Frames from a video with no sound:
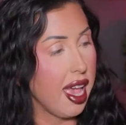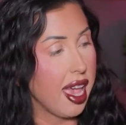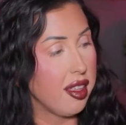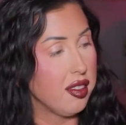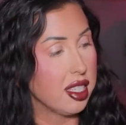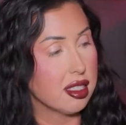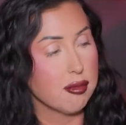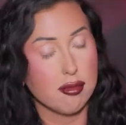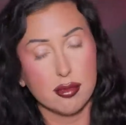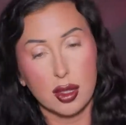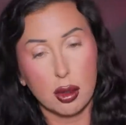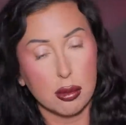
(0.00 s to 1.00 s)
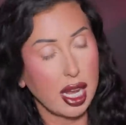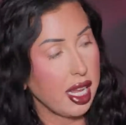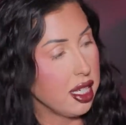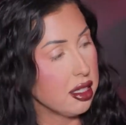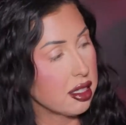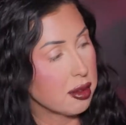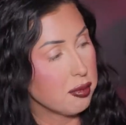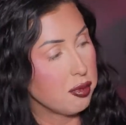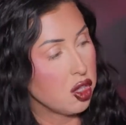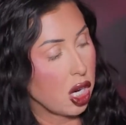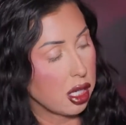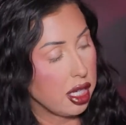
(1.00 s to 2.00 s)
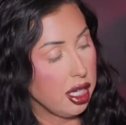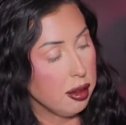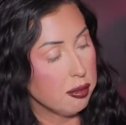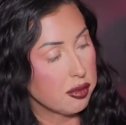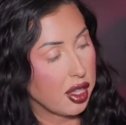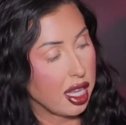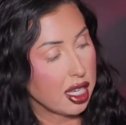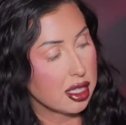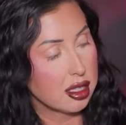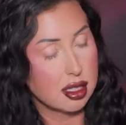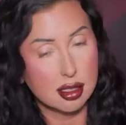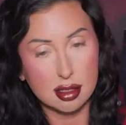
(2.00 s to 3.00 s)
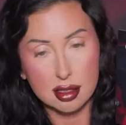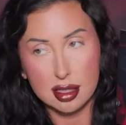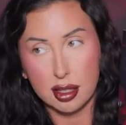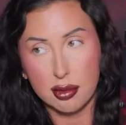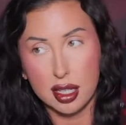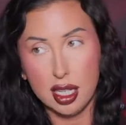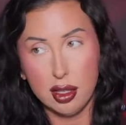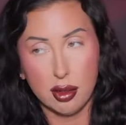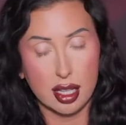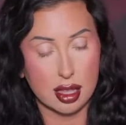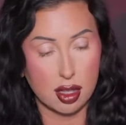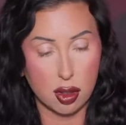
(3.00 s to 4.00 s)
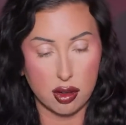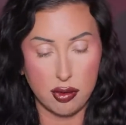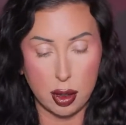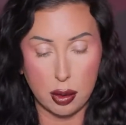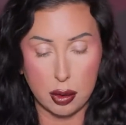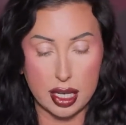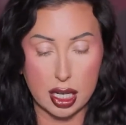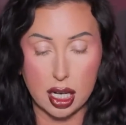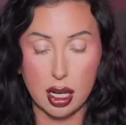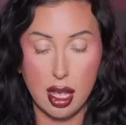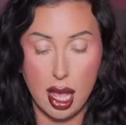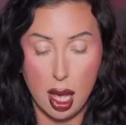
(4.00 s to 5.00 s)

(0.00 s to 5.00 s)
and this, the Rays, Chucky, and Tiffany, you get the little photo here,